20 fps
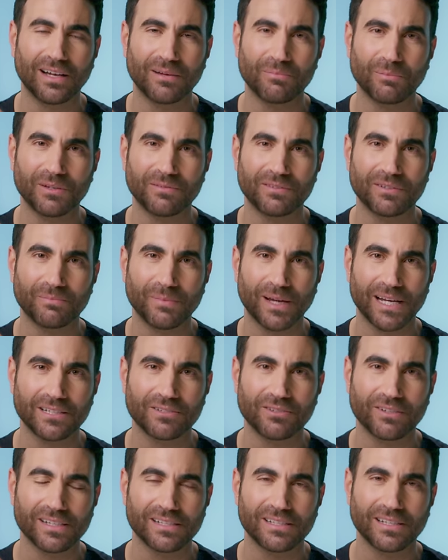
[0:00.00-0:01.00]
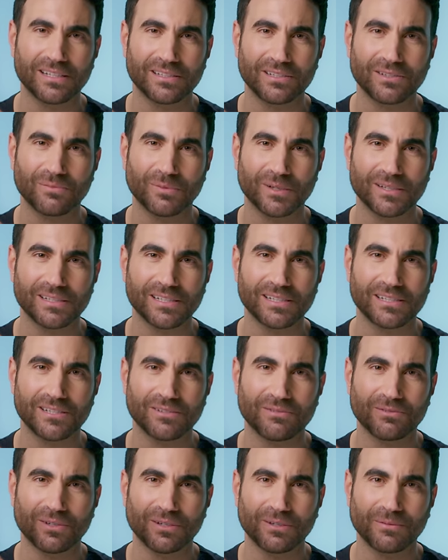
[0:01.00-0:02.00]
I moved a mattress into my
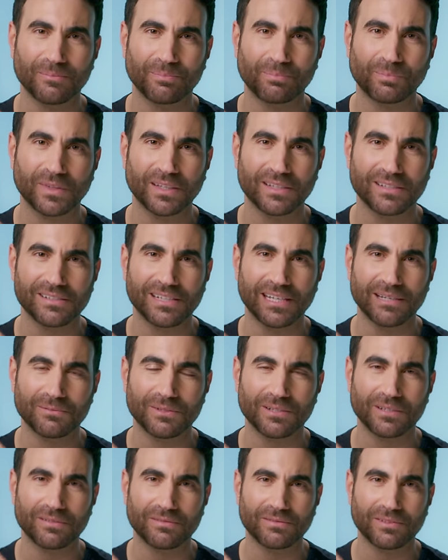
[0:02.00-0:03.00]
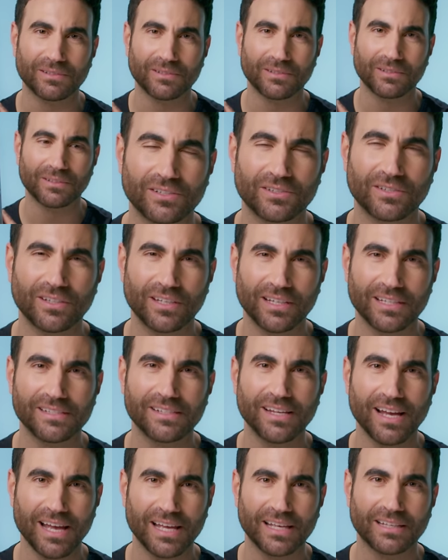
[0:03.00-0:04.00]
sister's room and slept on the floor to this
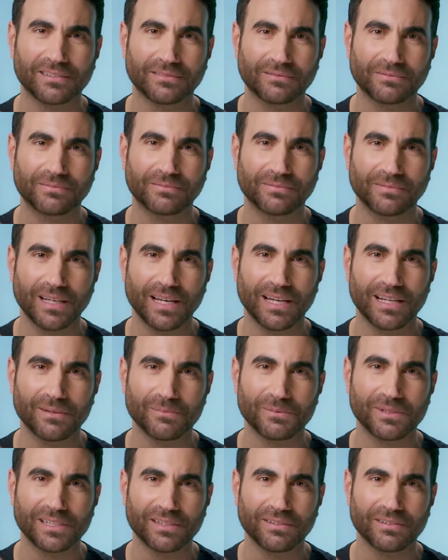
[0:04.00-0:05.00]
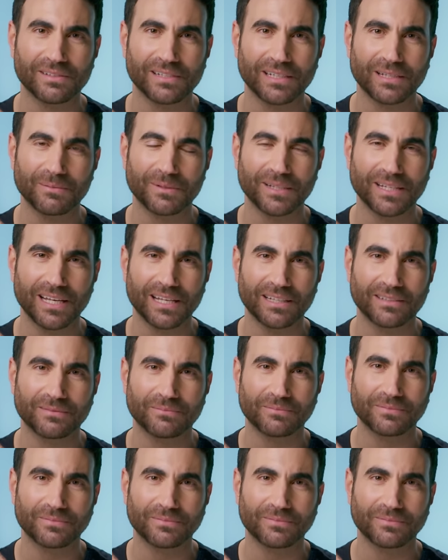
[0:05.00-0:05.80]
day. And I'm still sleeping there.